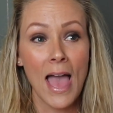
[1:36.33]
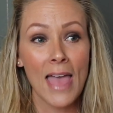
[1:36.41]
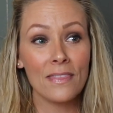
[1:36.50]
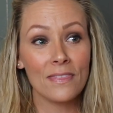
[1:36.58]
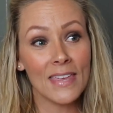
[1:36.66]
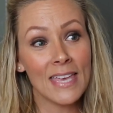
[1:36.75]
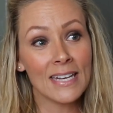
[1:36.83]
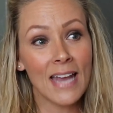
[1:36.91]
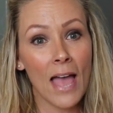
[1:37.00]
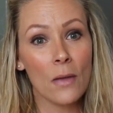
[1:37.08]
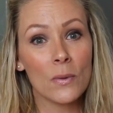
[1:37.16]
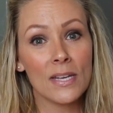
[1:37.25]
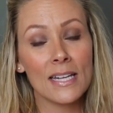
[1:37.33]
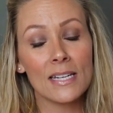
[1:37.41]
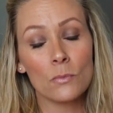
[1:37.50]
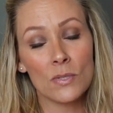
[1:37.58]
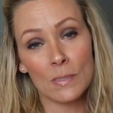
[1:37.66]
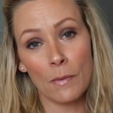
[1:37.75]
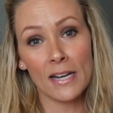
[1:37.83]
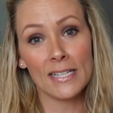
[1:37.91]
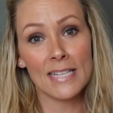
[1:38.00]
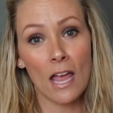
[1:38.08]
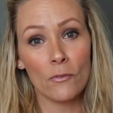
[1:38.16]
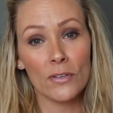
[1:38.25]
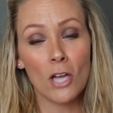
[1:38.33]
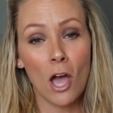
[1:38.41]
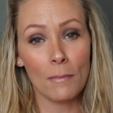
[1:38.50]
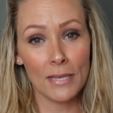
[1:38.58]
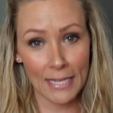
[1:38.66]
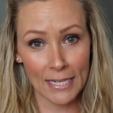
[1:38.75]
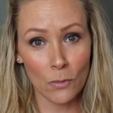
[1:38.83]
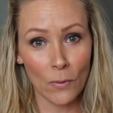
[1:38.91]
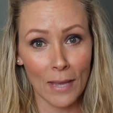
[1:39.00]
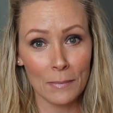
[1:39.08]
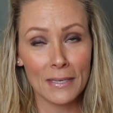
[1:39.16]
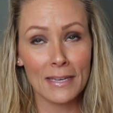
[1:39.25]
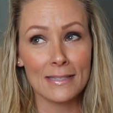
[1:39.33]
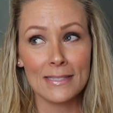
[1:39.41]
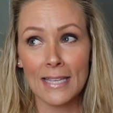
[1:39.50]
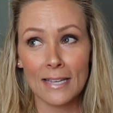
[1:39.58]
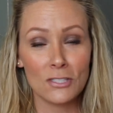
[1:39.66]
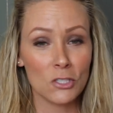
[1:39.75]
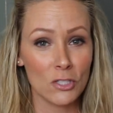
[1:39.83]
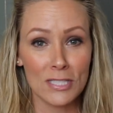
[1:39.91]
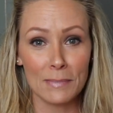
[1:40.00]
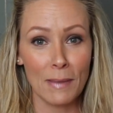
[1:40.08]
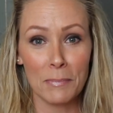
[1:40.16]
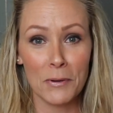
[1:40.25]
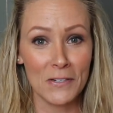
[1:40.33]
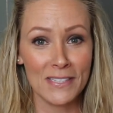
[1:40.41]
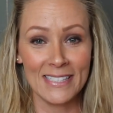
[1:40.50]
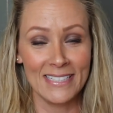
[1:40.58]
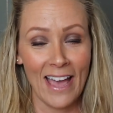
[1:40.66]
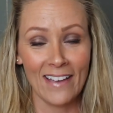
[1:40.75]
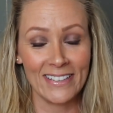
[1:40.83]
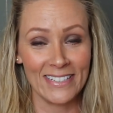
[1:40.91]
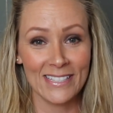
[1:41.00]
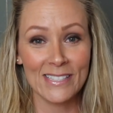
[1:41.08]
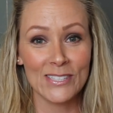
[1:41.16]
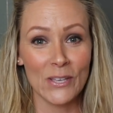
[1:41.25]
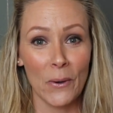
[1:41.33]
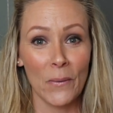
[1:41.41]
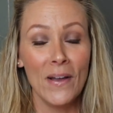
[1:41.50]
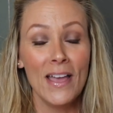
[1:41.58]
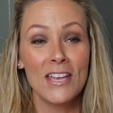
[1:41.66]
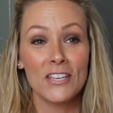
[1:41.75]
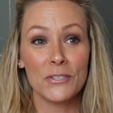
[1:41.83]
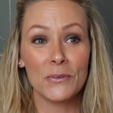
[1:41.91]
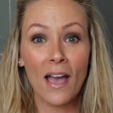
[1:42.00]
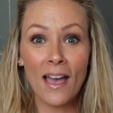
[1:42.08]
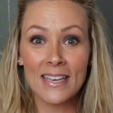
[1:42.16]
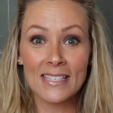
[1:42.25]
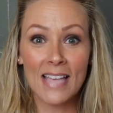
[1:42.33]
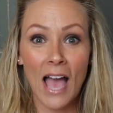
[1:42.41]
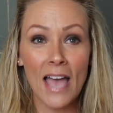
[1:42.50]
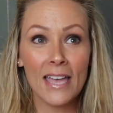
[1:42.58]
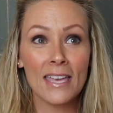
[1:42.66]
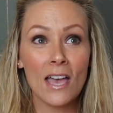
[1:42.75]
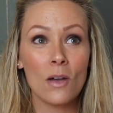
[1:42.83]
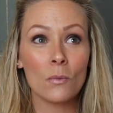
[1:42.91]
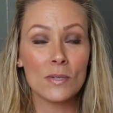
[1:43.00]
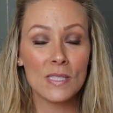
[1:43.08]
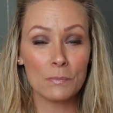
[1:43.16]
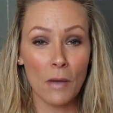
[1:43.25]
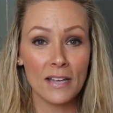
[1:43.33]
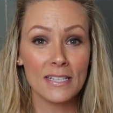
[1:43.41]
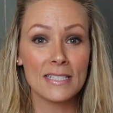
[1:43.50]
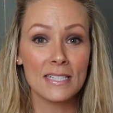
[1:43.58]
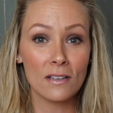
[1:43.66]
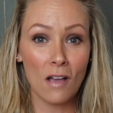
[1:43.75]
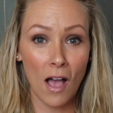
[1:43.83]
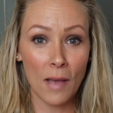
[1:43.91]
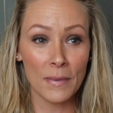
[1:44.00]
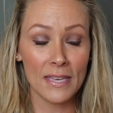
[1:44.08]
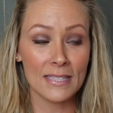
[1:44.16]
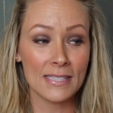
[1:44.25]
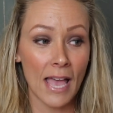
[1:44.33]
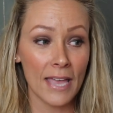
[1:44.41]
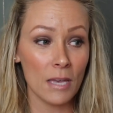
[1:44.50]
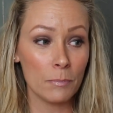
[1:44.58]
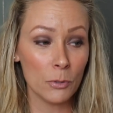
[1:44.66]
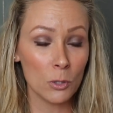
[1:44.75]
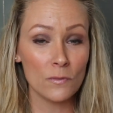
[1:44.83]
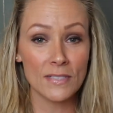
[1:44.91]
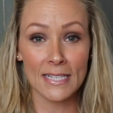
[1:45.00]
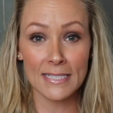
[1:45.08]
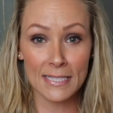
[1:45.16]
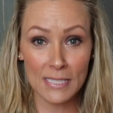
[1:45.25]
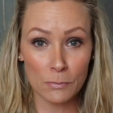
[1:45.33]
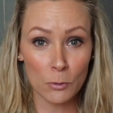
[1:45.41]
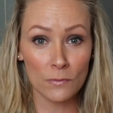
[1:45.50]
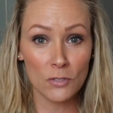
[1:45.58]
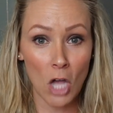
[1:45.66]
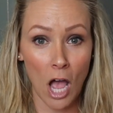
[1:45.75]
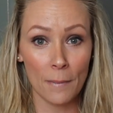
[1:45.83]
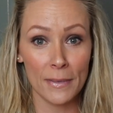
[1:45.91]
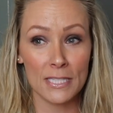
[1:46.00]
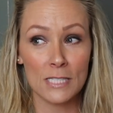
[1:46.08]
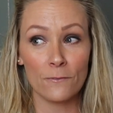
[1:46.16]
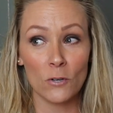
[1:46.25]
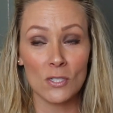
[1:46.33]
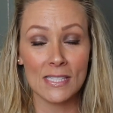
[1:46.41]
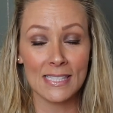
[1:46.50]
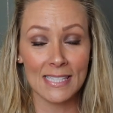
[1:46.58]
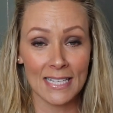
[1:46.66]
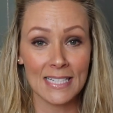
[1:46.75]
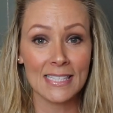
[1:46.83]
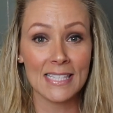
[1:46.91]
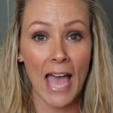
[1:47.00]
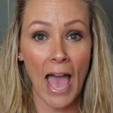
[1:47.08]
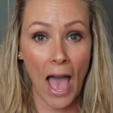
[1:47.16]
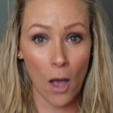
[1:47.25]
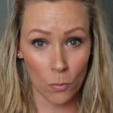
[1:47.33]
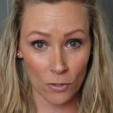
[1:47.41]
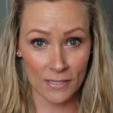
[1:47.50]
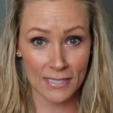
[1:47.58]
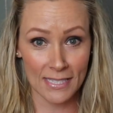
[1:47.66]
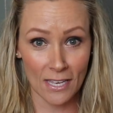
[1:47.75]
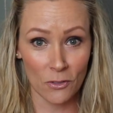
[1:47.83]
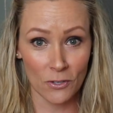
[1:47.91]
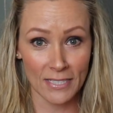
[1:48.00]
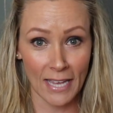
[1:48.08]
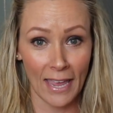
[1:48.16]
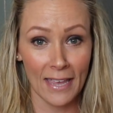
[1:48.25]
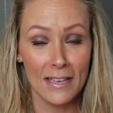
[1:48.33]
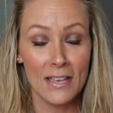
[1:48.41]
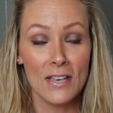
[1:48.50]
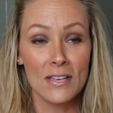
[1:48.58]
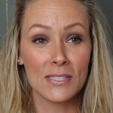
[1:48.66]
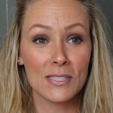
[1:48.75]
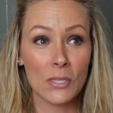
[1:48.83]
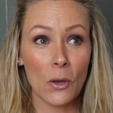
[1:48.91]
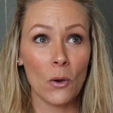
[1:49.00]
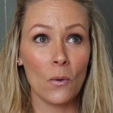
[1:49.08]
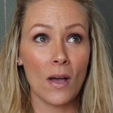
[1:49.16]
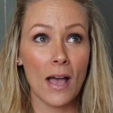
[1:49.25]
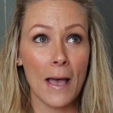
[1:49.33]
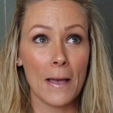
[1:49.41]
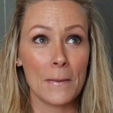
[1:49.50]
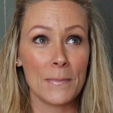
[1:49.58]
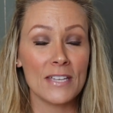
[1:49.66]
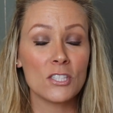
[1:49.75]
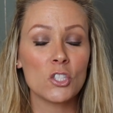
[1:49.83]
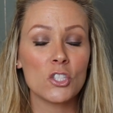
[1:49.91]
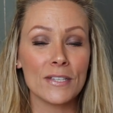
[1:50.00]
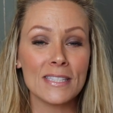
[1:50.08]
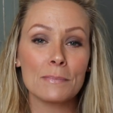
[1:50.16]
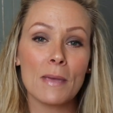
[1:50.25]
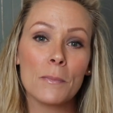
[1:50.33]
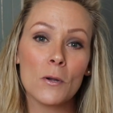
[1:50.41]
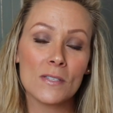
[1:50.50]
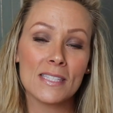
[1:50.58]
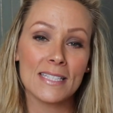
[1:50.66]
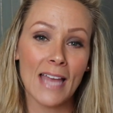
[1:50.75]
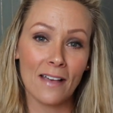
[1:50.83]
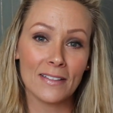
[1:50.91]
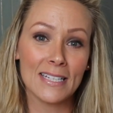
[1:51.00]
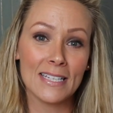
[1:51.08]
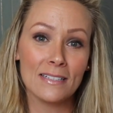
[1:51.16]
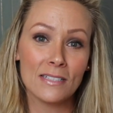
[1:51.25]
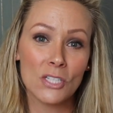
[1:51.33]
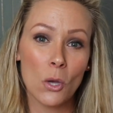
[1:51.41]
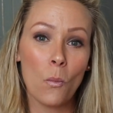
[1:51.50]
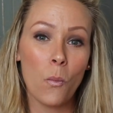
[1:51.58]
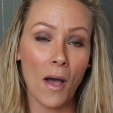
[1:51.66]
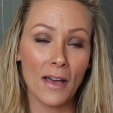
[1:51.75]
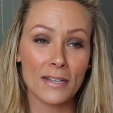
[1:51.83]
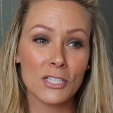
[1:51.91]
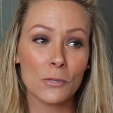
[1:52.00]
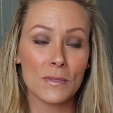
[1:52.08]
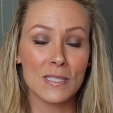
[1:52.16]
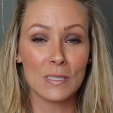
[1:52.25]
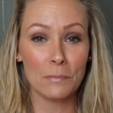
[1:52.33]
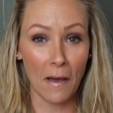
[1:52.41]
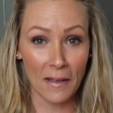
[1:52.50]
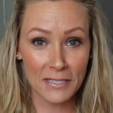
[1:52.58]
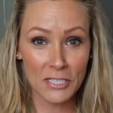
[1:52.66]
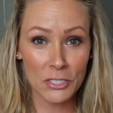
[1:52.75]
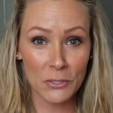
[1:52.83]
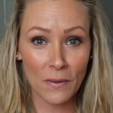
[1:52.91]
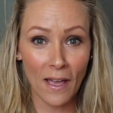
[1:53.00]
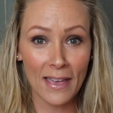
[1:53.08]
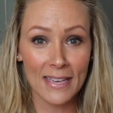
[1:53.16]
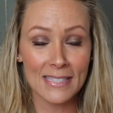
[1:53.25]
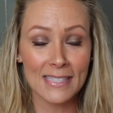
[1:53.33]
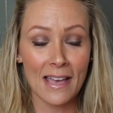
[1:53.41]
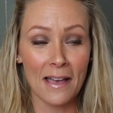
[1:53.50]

And then I went in and responded to every comment anyway because that's just my personality. So you guys, I responded to comments. I approved and disapproved comments for six hours the other day. So, um, um, it's just my personality to want to respond to you guys.